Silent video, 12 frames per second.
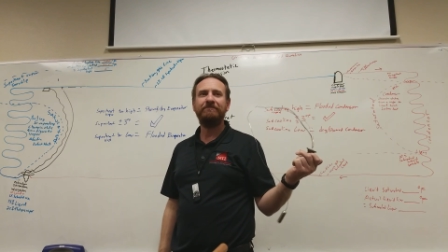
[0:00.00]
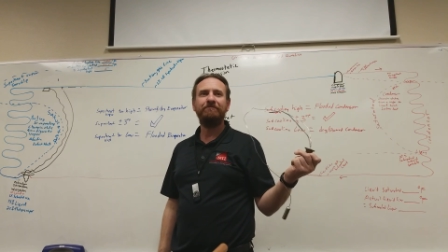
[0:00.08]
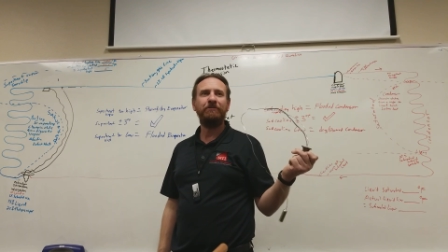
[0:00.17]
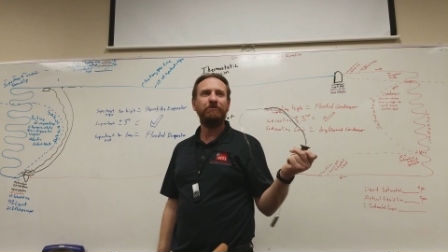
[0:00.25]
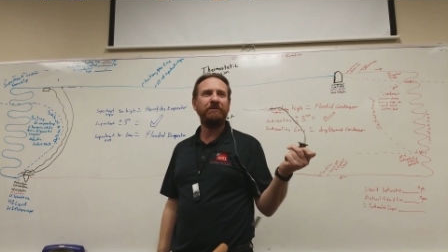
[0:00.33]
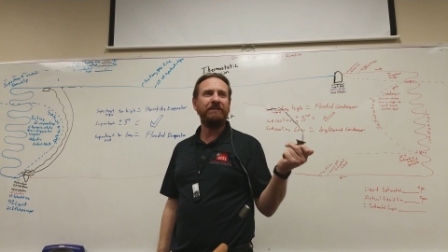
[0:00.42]

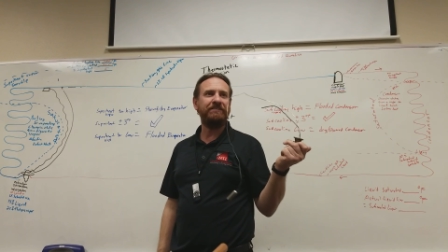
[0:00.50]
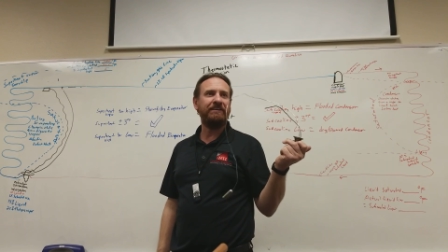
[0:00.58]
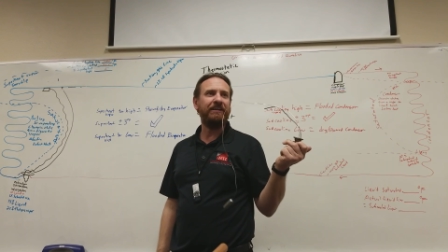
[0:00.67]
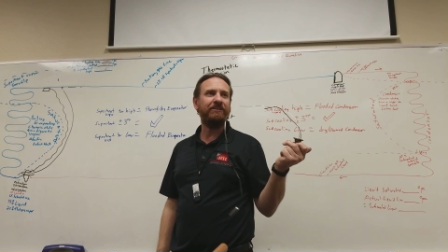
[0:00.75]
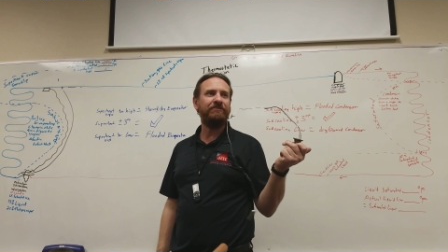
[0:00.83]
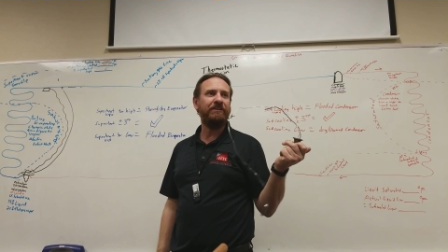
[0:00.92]
between a
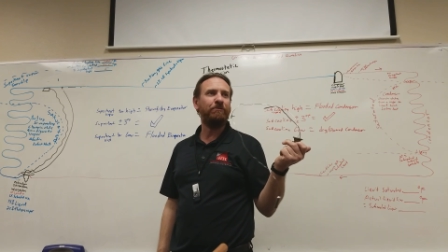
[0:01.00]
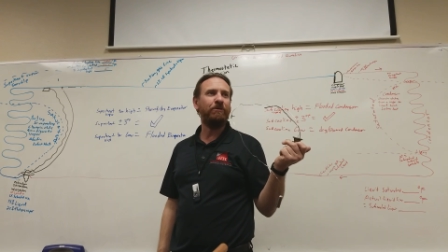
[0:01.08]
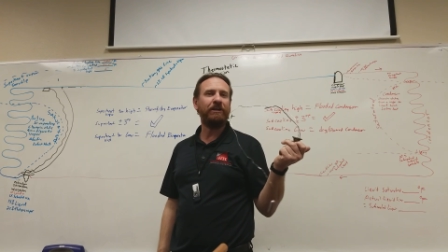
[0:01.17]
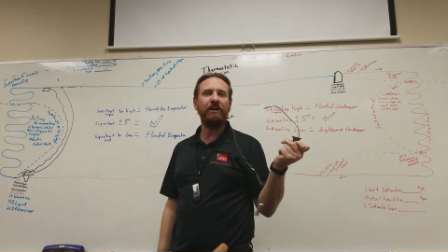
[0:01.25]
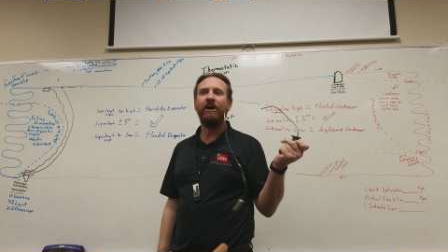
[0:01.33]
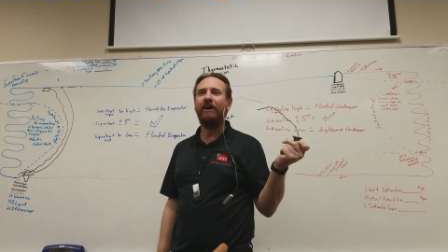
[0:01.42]
TXV
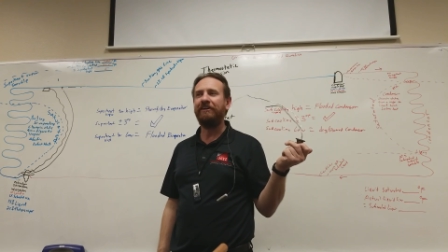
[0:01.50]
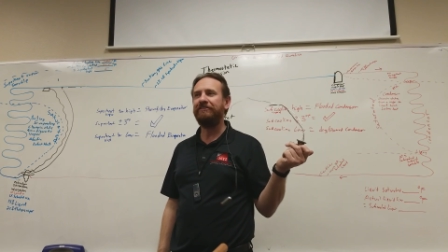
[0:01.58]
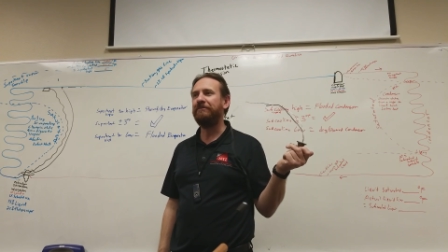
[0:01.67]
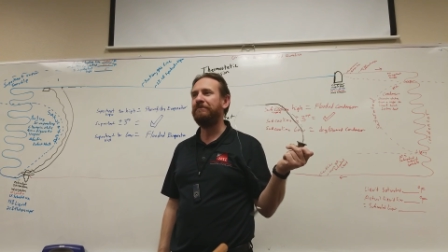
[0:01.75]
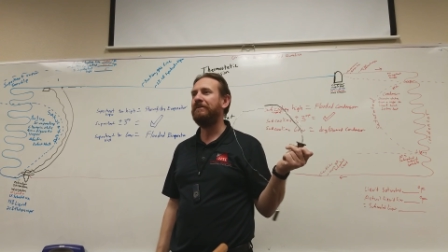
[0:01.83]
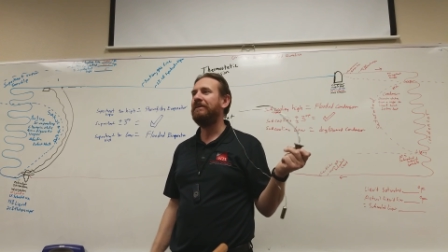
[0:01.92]
working
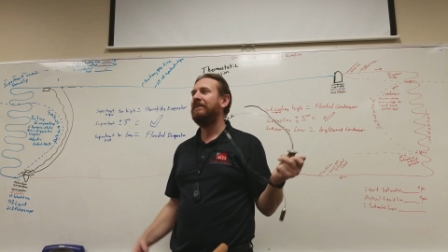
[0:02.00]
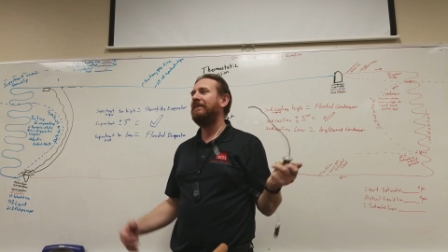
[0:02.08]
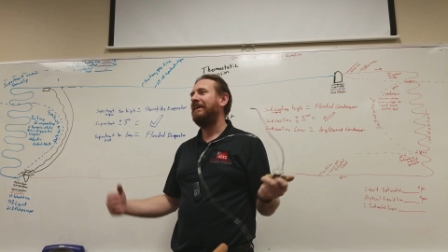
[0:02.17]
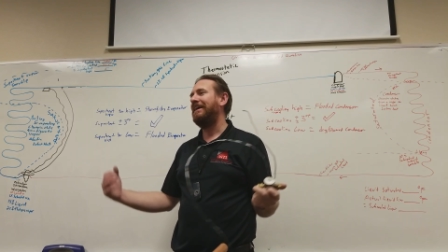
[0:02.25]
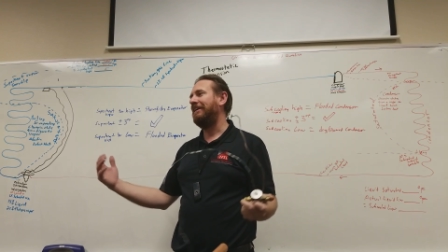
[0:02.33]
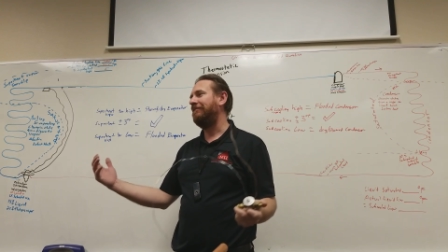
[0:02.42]
awesome
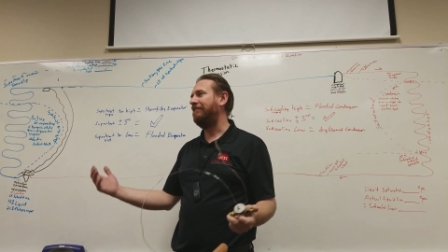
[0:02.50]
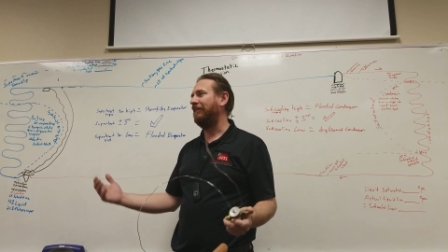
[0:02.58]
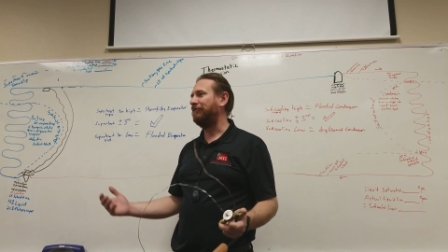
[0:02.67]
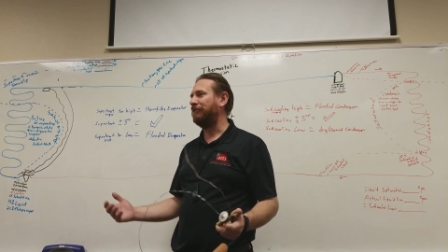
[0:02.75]
and a fixed